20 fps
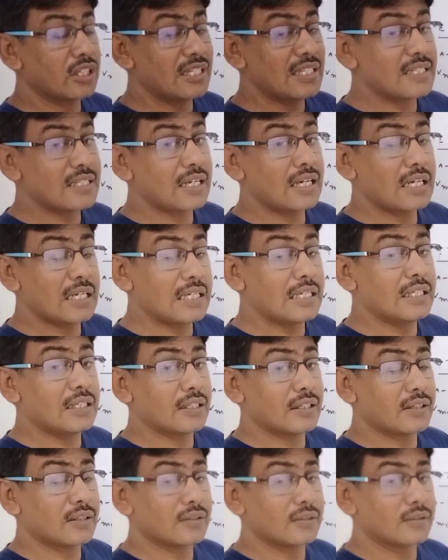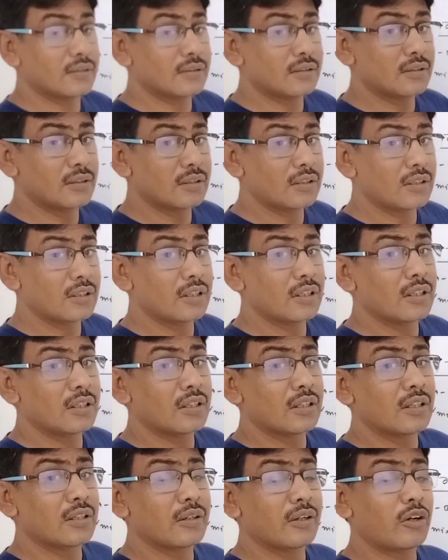is higher,
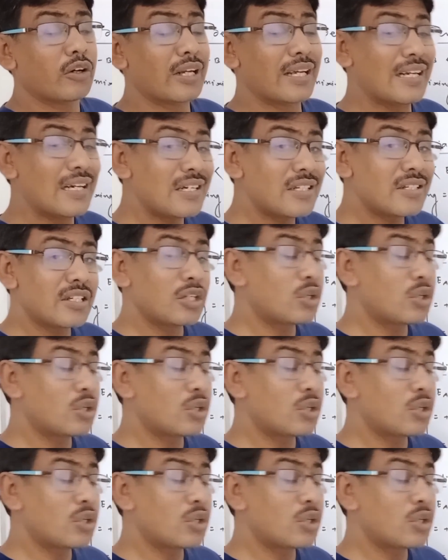or energy